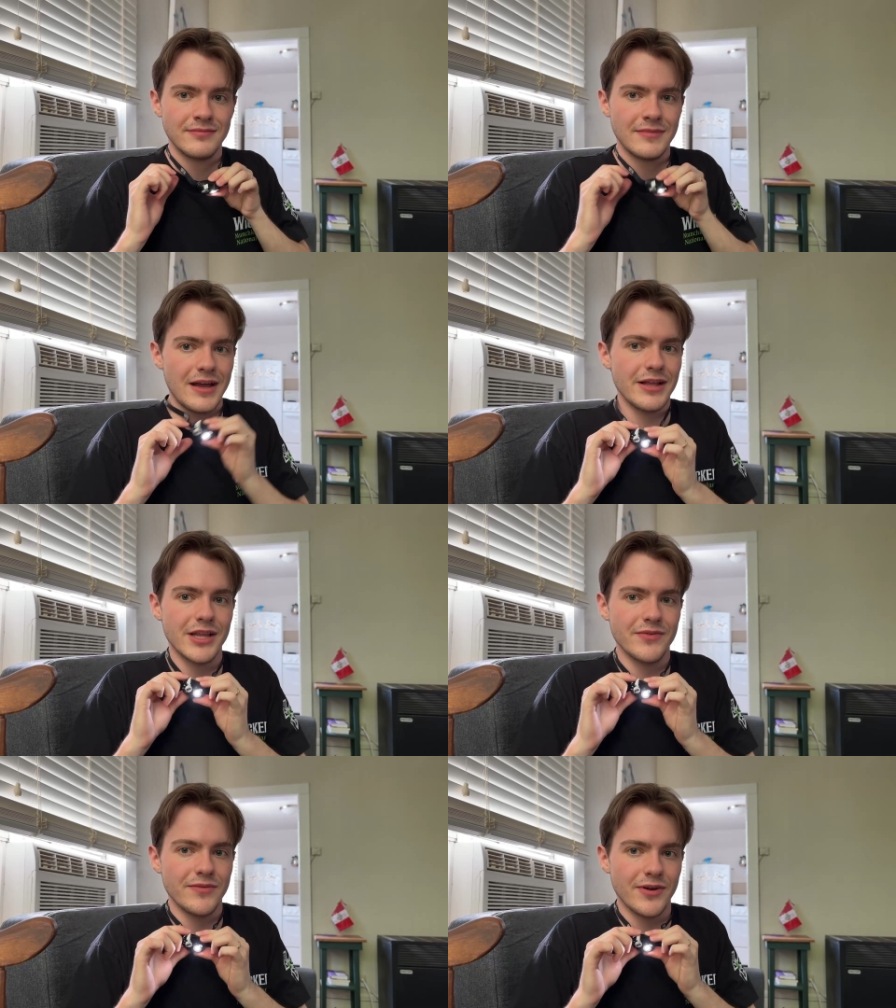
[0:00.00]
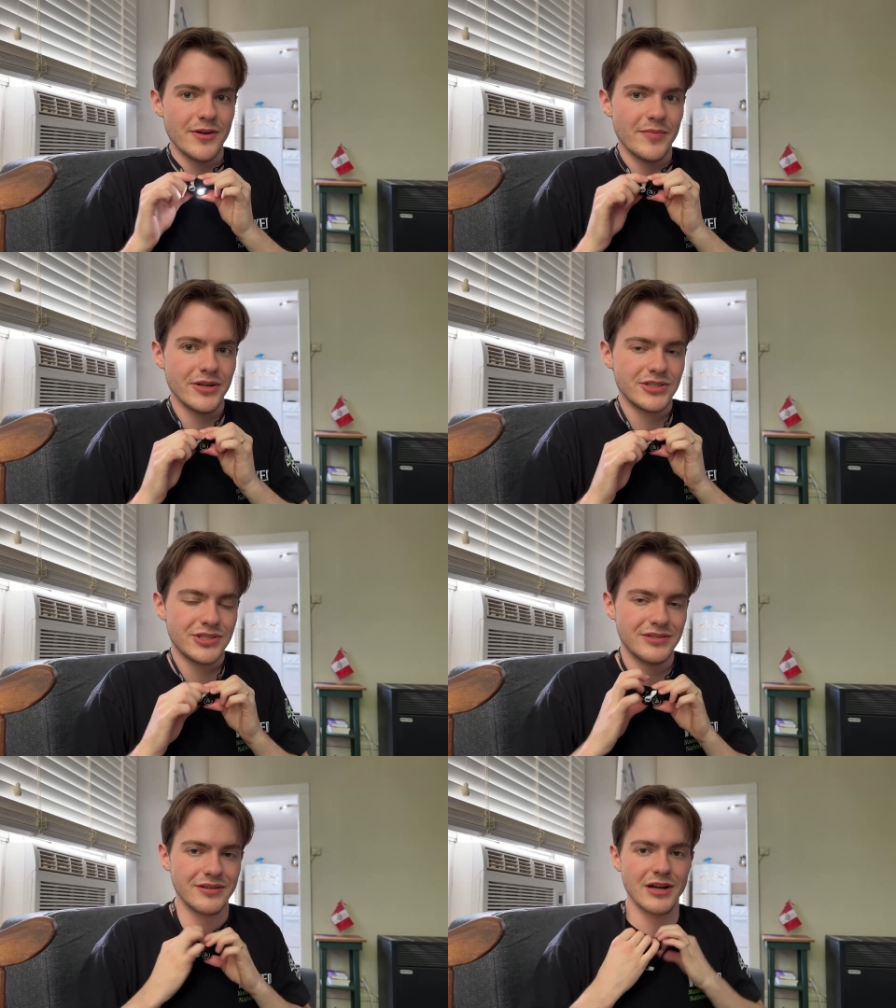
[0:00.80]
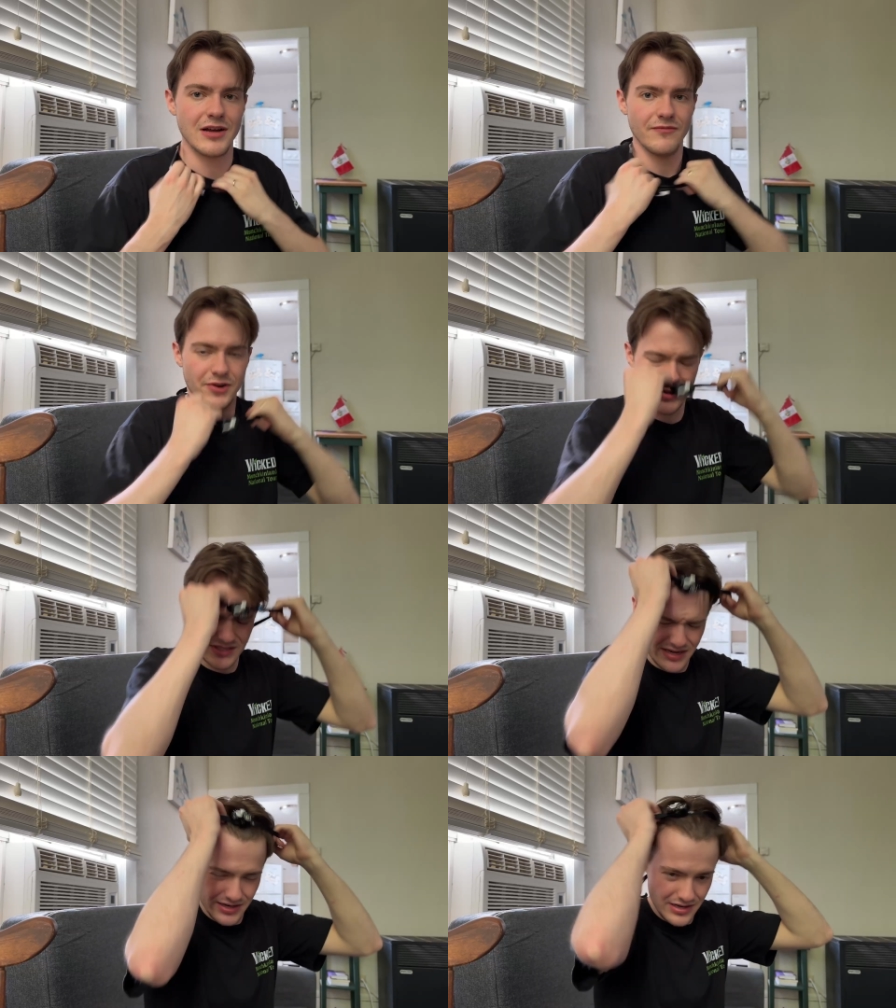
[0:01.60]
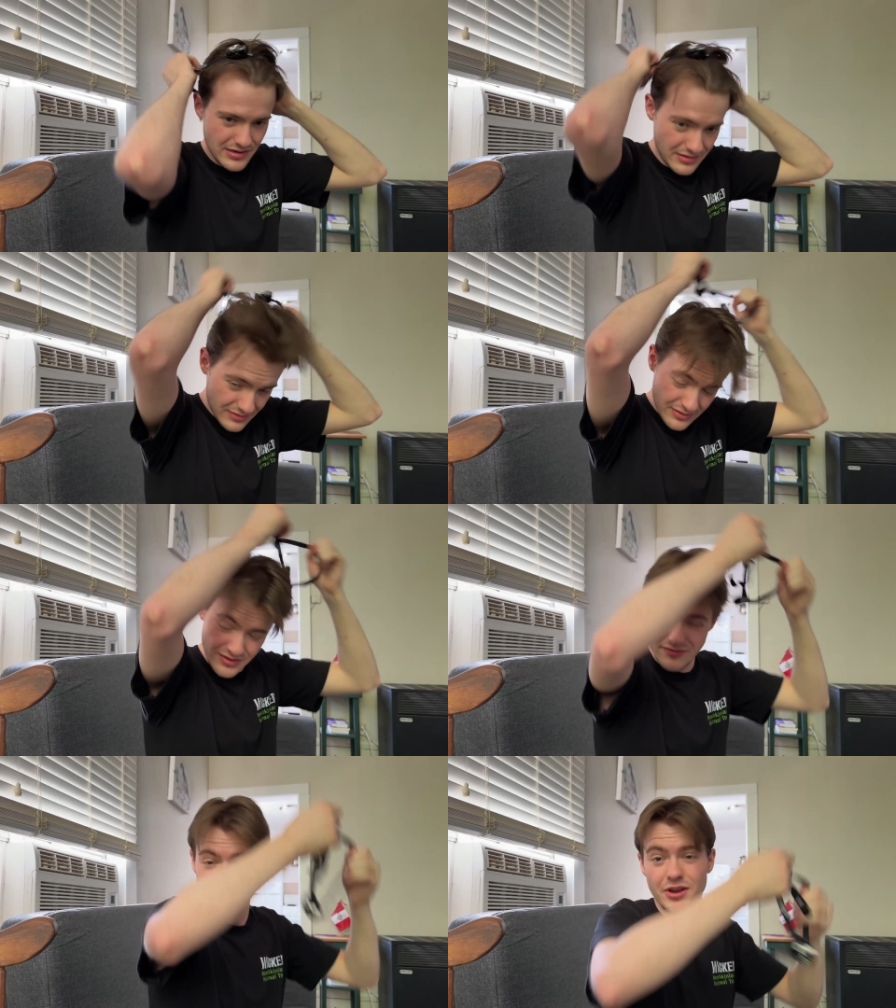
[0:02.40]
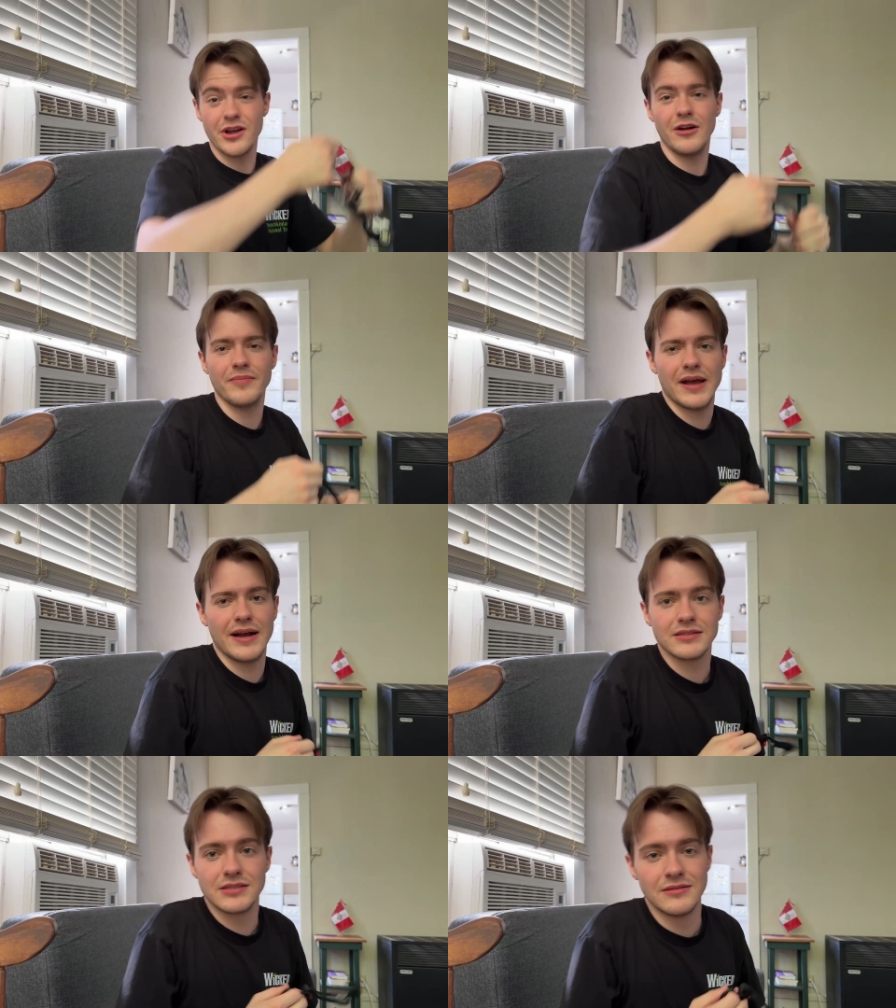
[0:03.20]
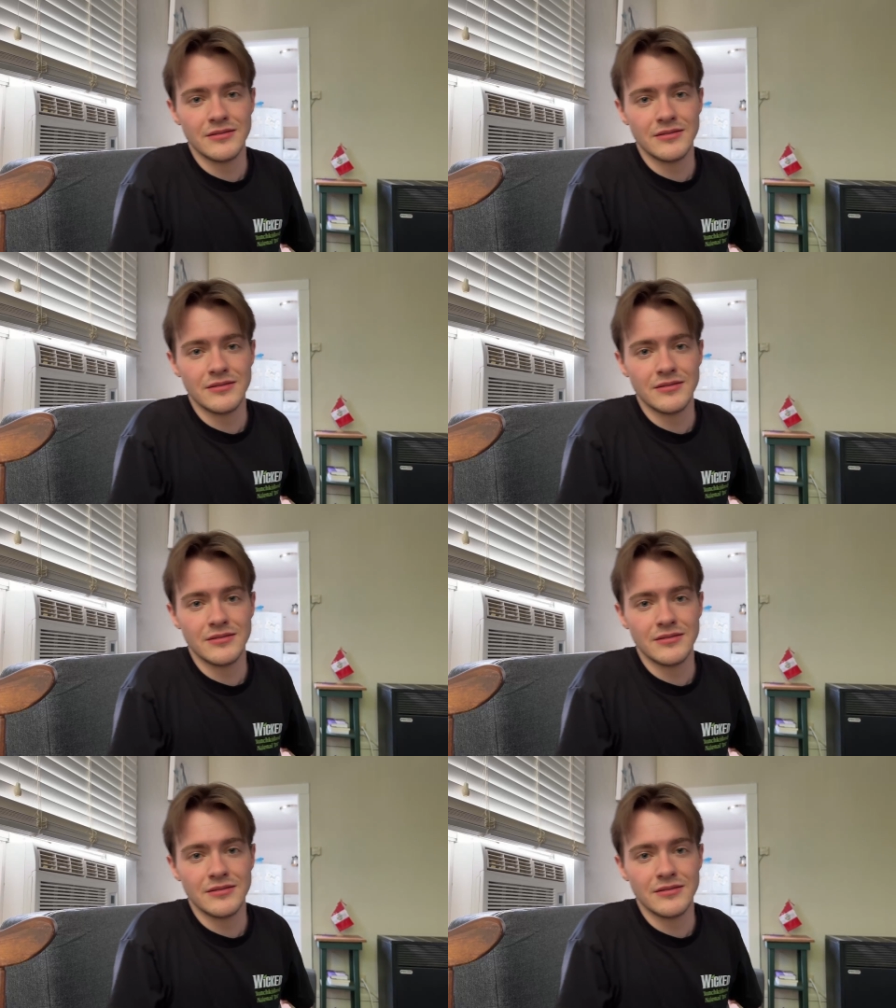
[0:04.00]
I love it very much. Very tiny, very compact.